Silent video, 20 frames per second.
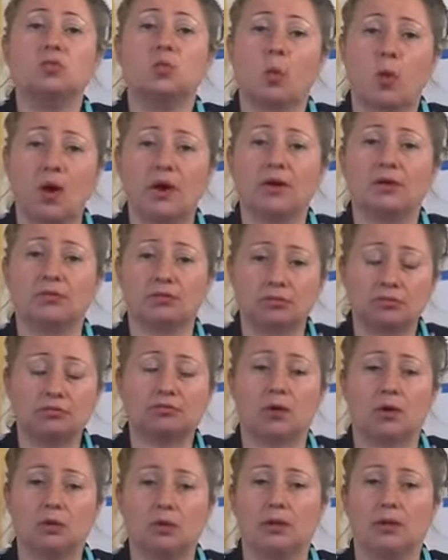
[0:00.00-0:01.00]
want to
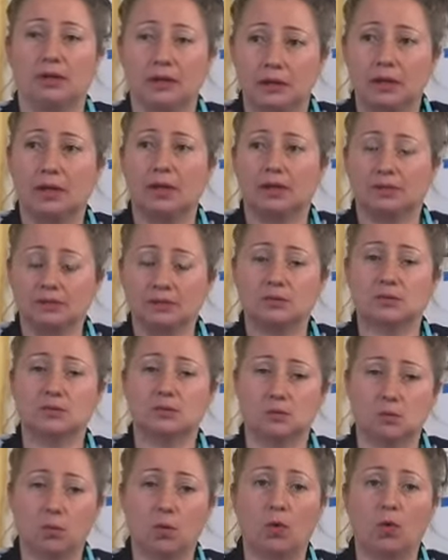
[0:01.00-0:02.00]
throw it against the
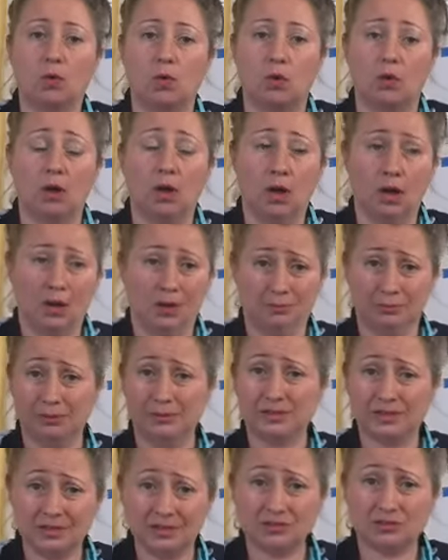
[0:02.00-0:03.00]
wall,
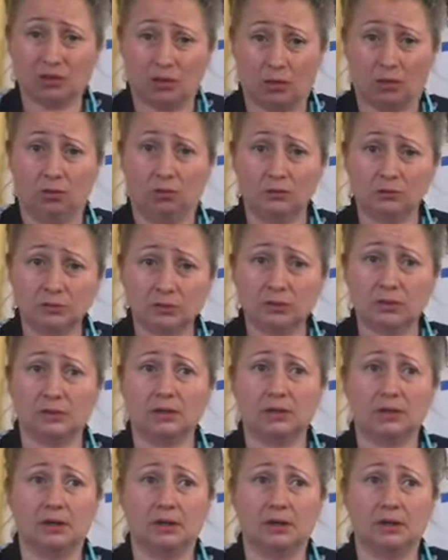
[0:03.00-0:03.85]
please don't.